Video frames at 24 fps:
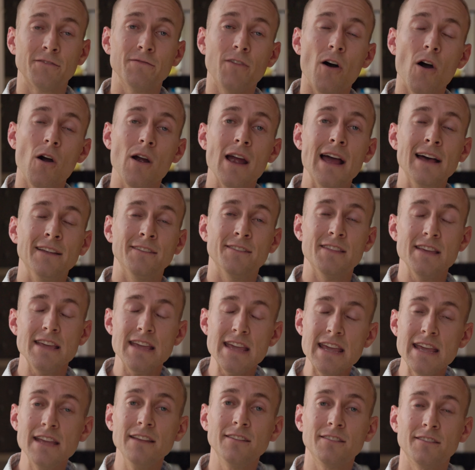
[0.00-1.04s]
far as the
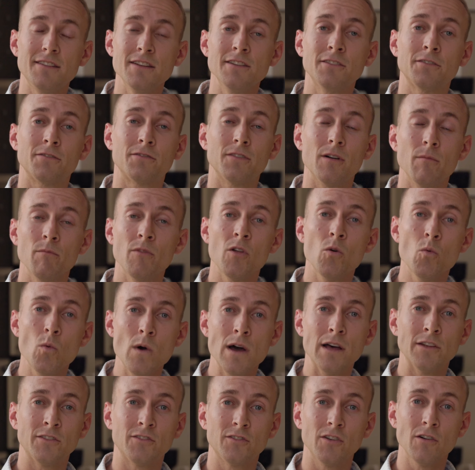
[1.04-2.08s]
east is from the west,